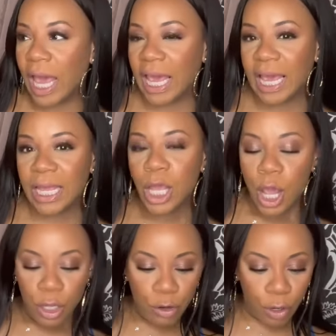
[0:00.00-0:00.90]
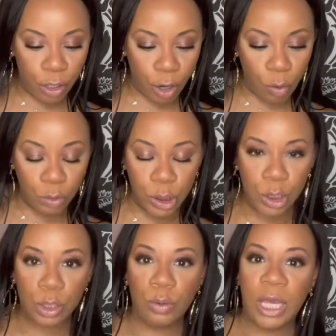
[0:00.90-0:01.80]
and your
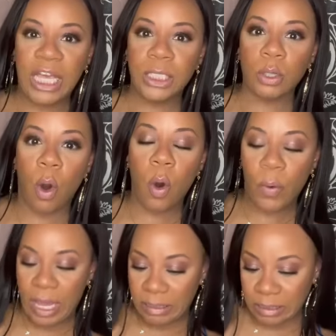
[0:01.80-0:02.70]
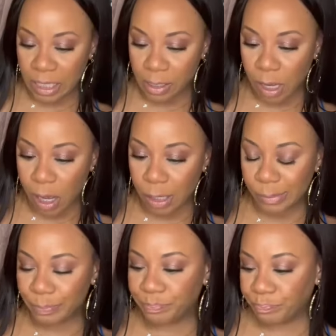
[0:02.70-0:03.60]
go-to is always a
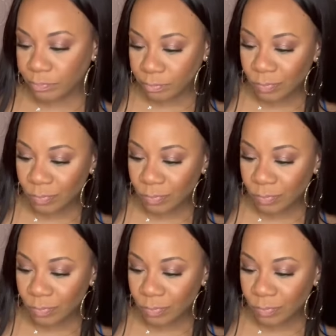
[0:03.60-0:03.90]
um,